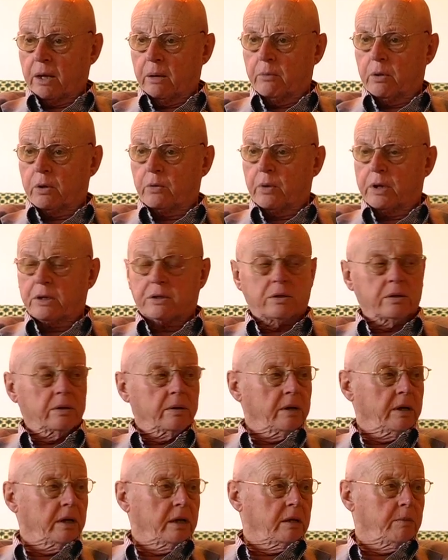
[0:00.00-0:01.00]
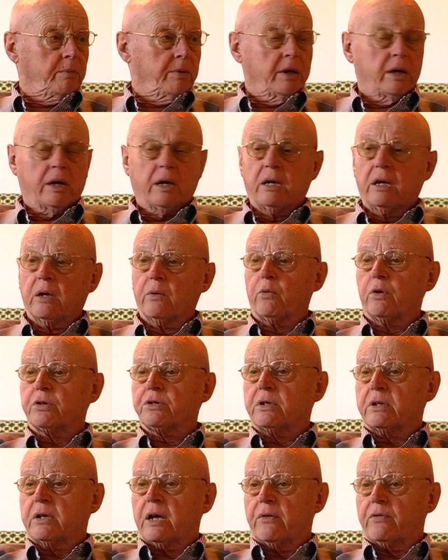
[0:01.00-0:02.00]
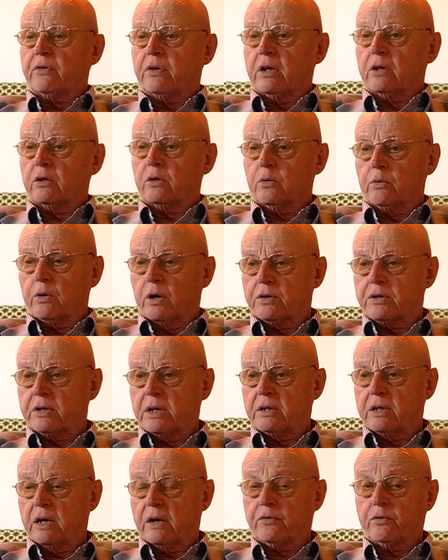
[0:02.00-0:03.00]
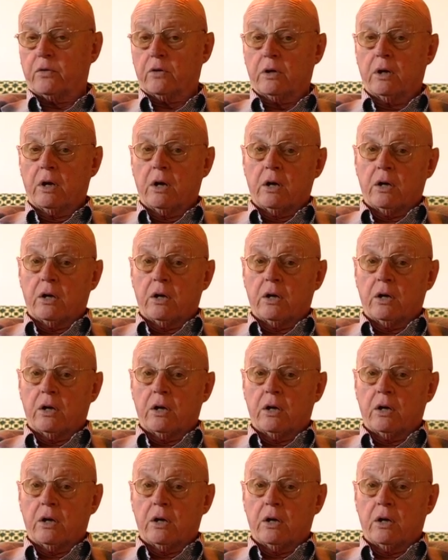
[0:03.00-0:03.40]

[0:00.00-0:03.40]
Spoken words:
but which in the beginning wasn't evident to us, and therefore